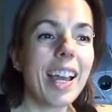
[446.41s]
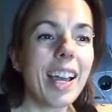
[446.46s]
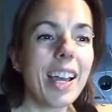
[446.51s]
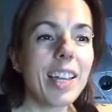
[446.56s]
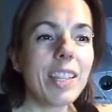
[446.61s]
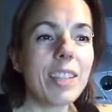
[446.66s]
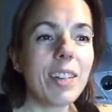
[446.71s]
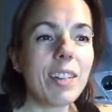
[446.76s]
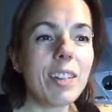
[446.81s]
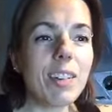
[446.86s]

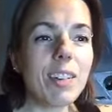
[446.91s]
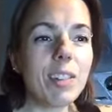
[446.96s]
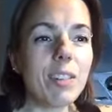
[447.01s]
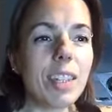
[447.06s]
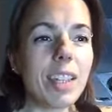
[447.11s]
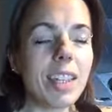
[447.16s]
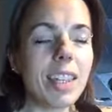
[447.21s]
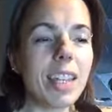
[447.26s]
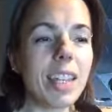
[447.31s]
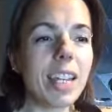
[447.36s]
So those were
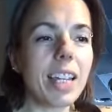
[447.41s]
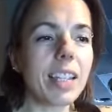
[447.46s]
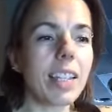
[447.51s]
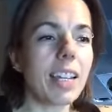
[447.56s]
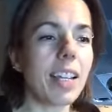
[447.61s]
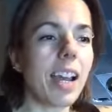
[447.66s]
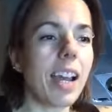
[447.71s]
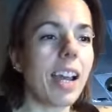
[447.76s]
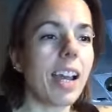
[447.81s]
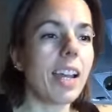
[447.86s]
the things
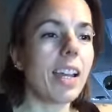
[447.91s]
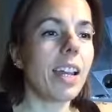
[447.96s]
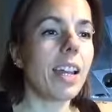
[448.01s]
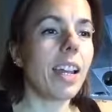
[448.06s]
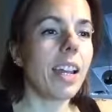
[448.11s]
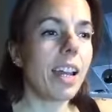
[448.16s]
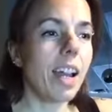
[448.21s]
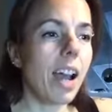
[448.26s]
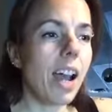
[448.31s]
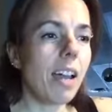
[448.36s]
that I
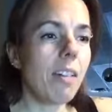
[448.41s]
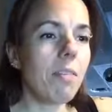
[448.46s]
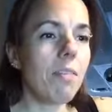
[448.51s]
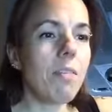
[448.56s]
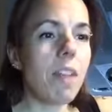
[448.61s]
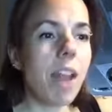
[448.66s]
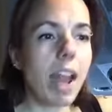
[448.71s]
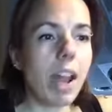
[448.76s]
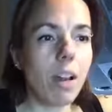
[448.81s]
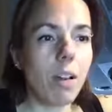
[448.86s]
I
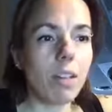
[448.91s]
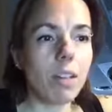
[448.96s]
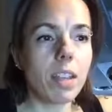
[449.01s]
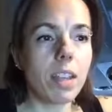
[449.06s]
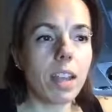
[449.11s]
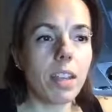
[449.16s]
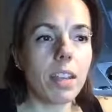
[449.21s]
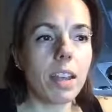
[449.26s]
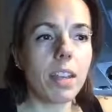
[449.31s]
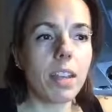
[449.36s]
found that
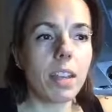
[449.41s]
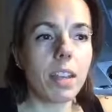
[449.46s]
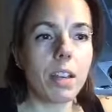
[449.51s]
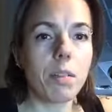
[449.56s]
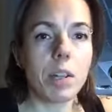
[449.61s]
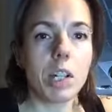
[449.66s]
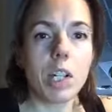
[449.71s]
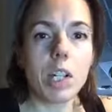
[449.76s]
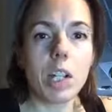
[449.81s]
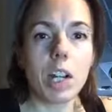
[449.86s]
I, I thought I
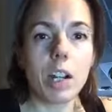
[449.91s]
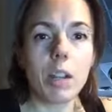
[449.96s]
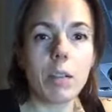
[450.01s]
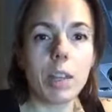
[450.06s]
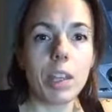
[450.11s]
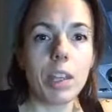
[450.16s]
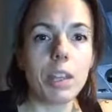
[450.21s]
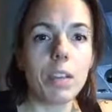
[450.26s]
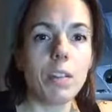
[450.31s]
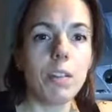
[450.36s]
would share
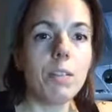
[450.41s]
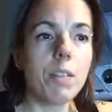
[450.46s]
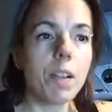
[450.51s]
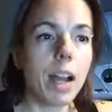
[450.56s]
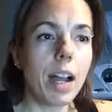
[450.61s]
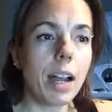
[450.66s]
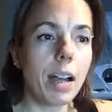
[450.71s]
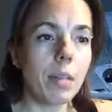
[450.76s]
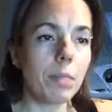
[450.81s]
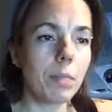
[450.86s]
with you.
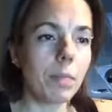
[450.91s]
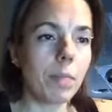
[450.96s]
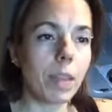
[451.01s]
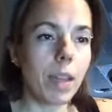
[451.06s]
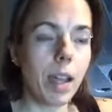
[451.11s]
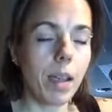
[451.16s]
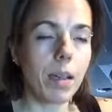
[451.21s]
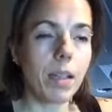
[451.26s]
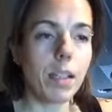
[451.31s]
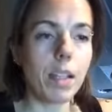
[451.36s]
Um,
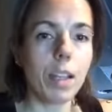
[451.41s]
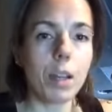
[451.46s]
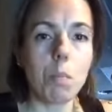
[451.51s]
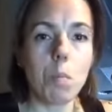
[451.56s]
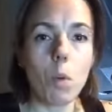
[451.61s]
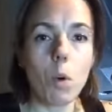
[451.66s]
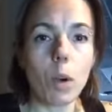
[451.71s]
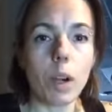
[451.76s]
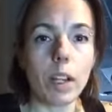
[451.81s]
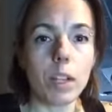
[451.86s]
I'm going to look
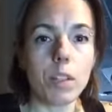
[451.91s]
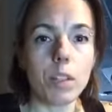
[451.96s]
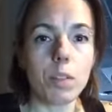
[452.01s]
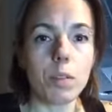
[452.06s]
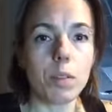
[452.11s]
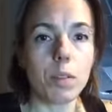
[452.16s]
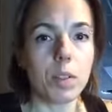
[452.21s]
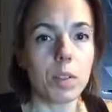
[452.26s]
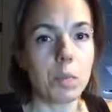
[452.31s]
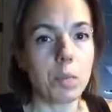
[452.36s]
more into
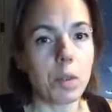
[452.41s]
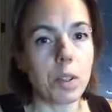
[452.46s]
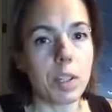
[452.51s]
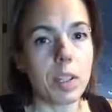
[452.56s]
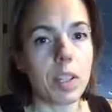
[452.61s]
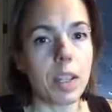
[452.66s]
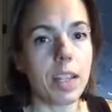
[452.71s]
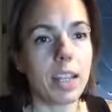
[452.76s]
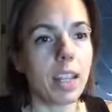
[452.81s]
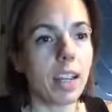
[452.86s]
it, do some more
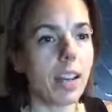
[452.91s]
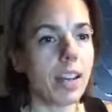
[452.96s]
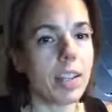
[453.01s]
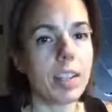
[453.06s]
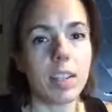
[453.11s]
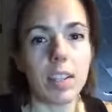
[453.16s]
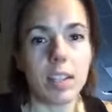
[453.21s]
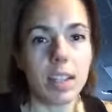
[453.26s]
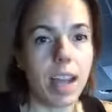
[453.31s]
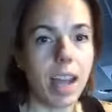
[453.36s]
studying. I
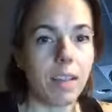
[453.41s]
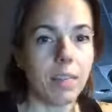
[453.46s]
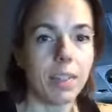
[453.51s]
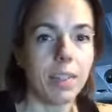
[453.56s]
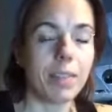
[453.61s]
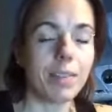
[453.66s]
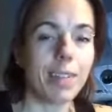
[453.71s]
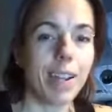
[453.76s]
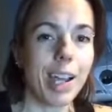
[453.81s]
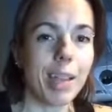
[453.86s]
just didn't have
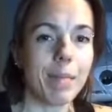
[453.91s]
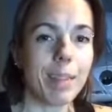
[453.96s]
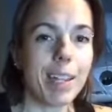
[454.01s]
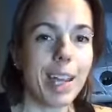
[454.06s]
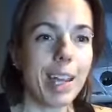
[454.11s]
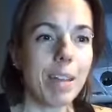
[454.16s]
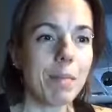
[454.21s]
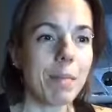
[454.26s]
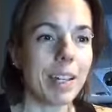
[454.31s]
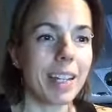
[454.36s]
enough time
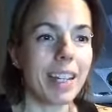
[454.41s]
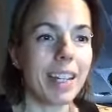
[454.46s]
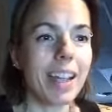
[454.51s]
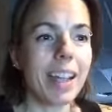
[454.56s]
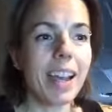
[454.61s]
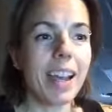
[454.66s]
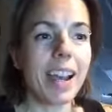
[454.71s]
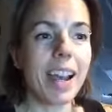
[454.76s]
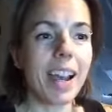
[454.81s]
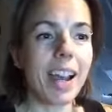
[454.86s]
today, but
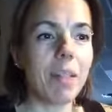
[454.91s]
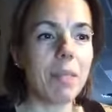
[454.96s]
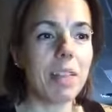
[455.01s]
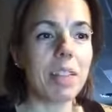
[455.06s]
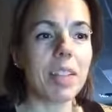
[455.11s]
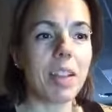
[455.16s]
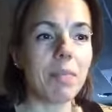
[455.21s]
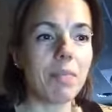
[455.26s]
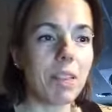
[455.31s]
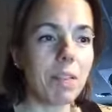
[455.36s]
um, it's
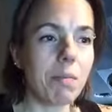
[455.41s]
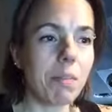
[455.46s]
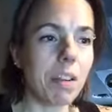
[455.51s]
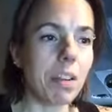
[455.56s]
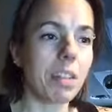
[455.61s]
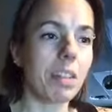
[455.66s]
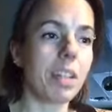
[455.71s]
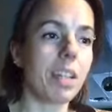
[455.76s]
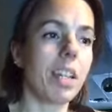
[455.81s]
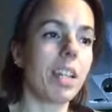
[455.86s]
definitely
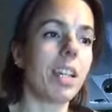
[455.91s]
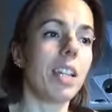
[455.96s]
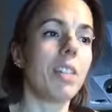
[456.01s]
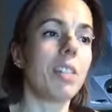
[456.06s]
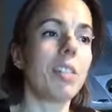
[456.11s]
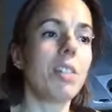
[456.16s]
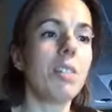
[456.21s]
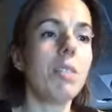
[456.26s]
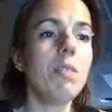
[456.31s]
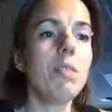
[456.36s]
worth looking
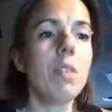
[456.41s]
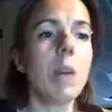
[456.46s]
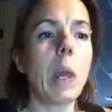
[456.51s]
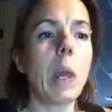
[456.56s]
into.